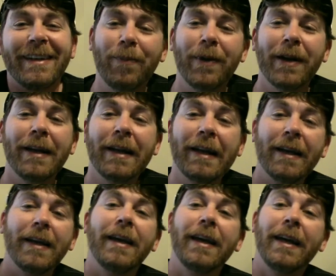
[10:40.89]
but
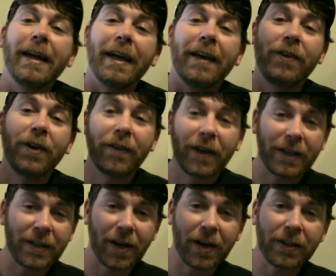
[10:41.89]
if you have a
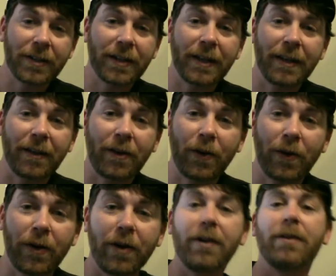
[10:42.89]
guitar sitting in the
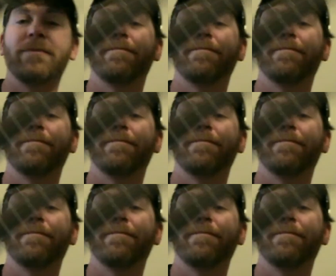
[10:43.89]
corner